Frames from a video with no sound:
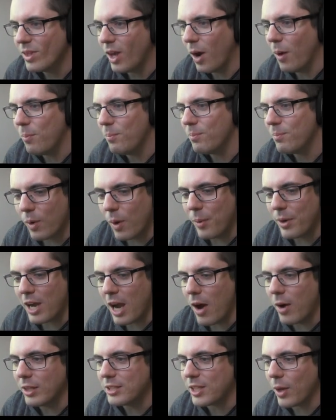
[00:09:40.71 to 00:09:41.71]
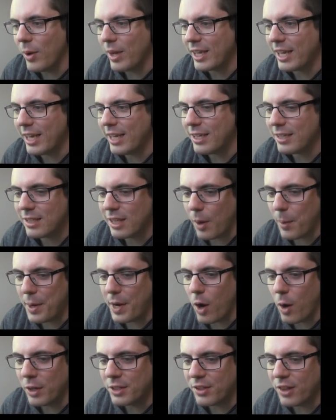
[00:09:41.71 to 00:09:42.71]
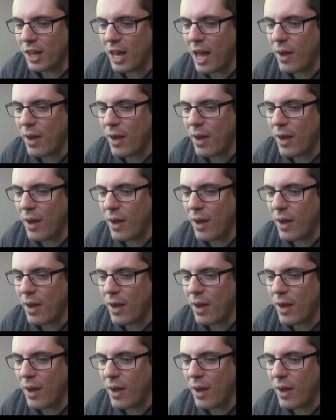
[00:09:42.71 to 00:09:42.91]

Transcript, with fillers: Nope. Where are we going, Soiki? Are we going to the